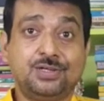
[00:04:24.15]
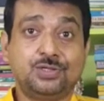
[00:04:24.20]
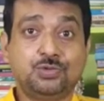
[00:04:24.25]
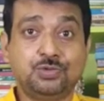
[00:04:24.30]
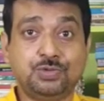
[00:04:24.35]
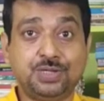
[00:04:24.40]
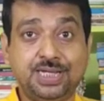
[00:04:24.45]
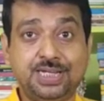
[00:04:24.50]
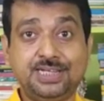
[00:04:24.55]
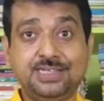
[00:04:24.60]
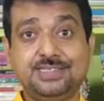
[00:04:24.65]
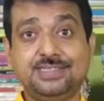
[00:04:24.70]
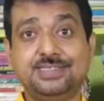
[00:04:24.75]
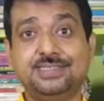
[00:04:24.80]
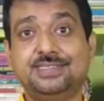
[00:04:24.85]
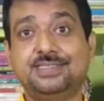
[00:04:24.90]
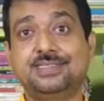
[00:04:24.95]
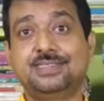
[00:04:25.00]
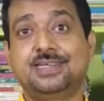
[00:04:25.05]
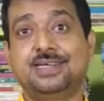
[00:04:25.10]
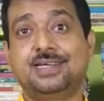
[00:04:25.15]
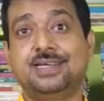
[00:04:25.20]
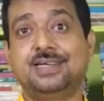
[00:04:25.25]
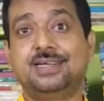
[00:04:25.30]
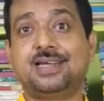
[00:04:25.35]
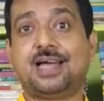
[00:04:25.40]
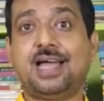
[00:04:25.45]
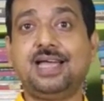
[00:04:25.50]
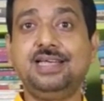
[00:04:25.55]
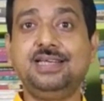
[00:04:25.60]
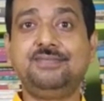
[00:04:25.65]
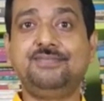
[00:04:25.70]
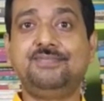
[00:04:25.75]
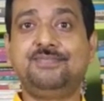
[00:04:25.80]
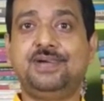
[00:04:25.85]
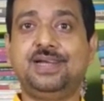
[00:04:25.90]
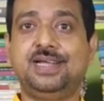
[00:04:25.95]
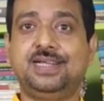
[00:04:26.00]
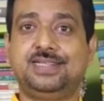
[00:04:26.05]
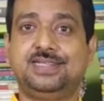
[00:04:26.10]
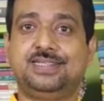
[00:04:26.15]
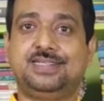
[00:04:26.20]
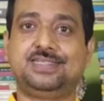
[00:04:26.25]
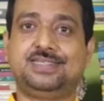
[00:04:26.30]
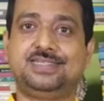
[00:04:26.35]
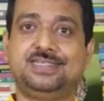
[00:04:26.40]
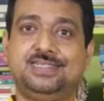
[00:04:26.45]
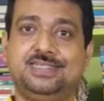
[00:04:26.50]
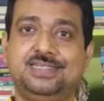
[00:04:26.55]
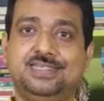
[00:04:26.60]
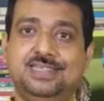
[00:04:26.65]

to his dying breath